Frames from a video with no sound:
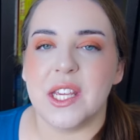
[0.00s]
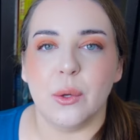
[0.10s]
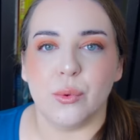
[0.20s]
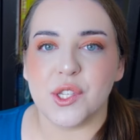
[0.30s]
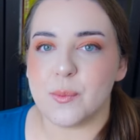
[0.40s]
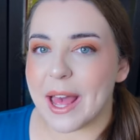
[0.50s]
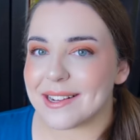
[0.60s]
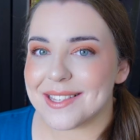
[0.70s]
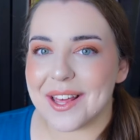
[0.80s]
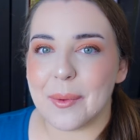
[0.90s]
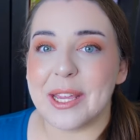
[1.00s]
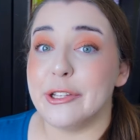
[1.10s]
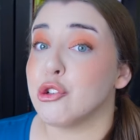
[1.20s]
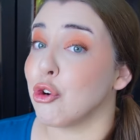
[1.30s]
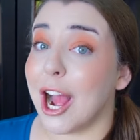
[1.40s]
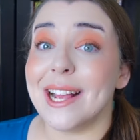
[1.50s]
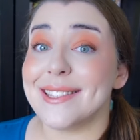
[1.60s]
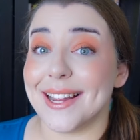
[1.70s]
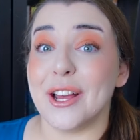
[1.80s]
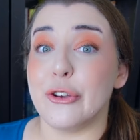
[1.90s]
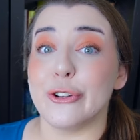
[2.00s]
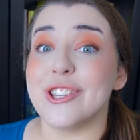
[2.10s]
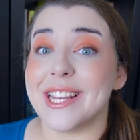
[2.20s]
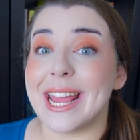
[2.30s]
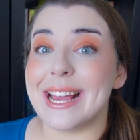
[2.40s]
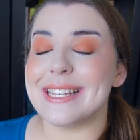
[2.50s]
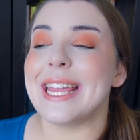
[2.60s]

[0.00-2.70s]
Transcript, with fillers: he respects them, he tries to understand,